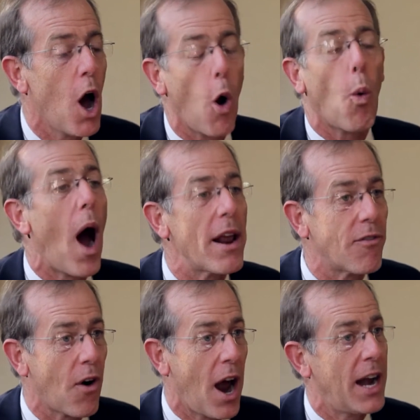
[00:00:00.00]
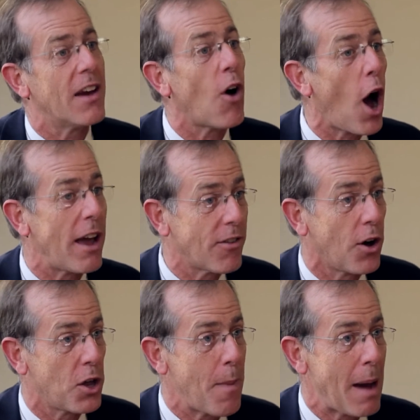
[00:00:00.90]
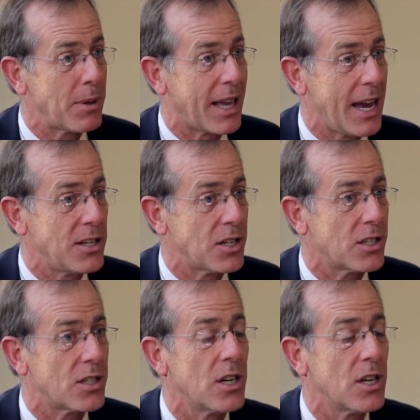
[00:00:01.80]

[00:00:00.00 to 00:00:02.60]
a wide variety of high-volume applications